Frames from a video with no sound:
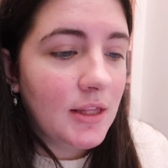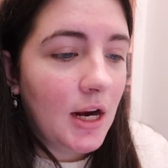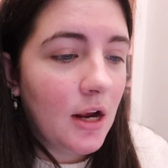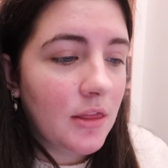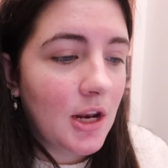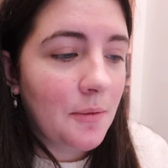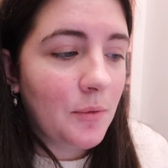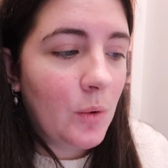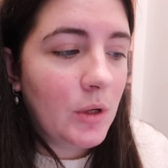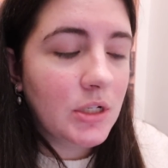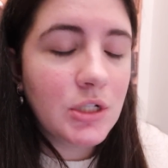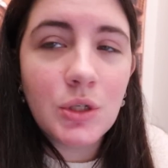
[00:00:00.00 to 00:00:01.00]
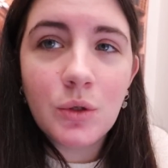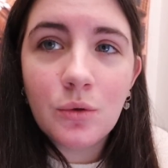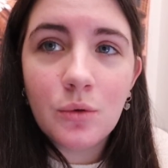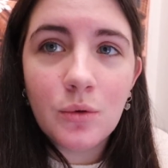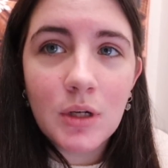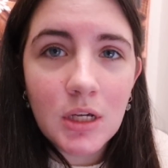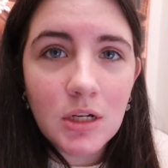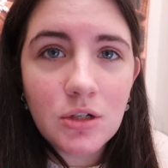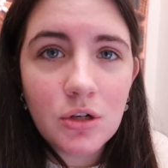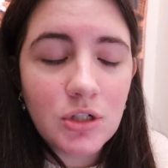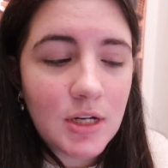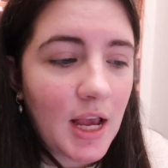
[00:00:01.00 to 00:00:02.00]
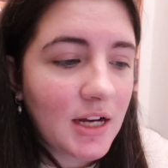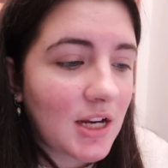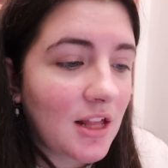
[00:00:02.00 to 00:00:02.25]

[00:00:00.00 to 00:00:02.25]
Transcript: there that I'm going to interject.